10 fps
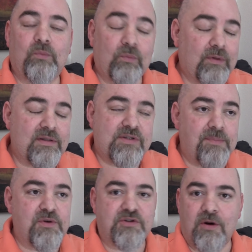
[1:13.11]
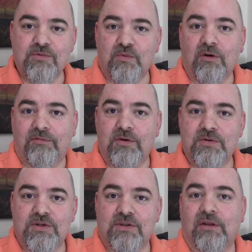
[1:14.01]
Well, in simplest terms, worldview
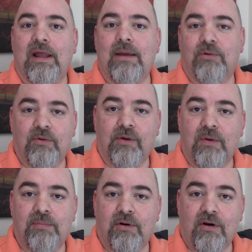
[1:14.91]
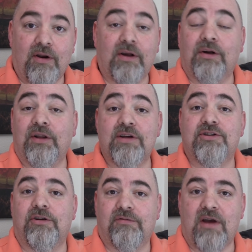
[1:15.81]
is just the label that we put on a
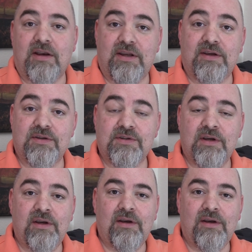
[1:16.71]
collection of ideas.